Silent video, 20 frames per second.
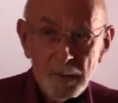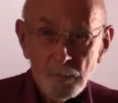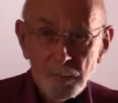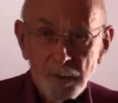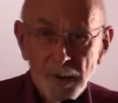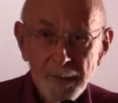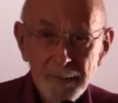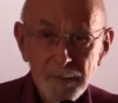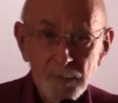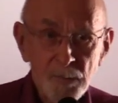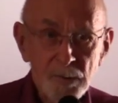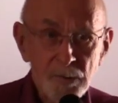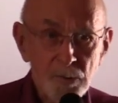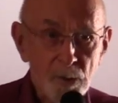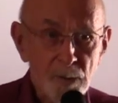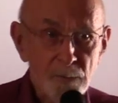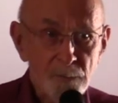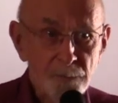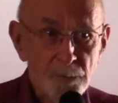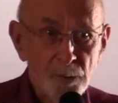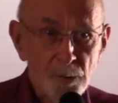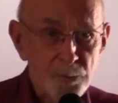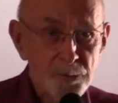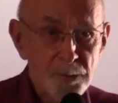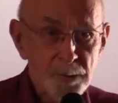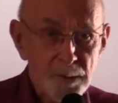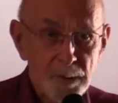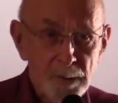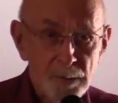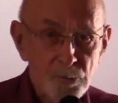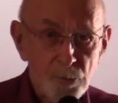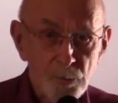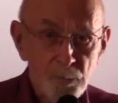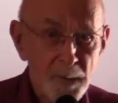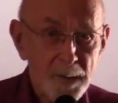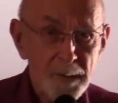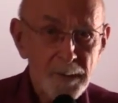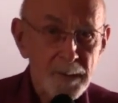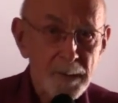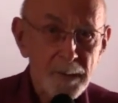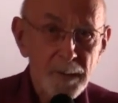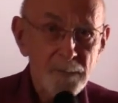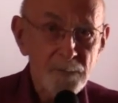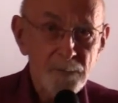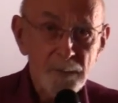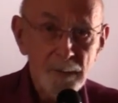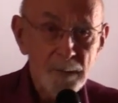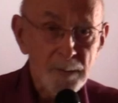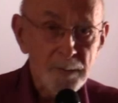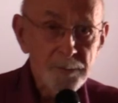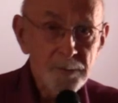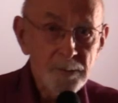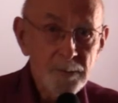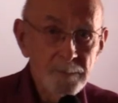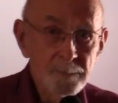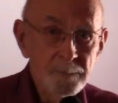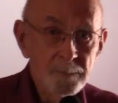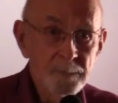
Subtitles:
plasmas are frozen into magnetic fields.